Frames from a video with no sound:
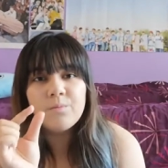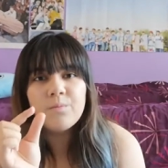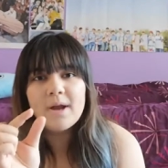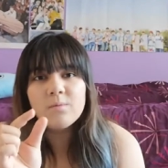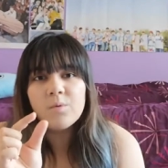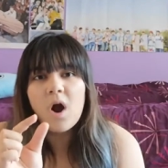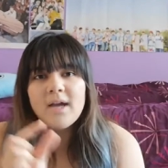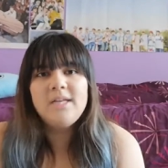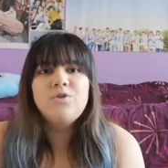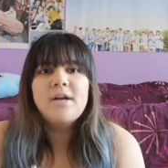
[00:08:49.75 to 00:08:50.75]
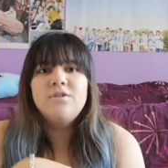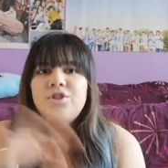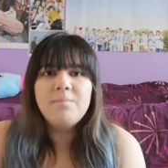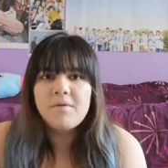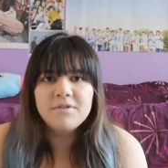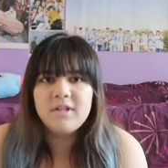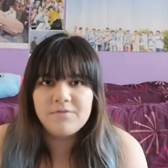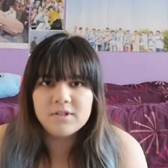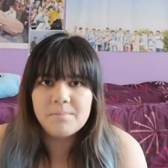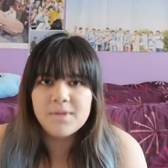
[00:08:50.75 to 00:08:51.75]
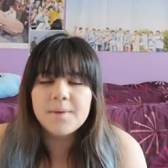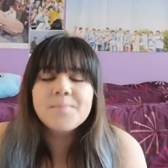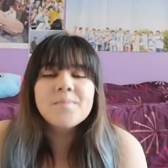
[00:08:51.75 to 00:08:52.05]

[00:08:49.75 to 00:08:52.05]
went wrong and he tried to jump off a cliff or something.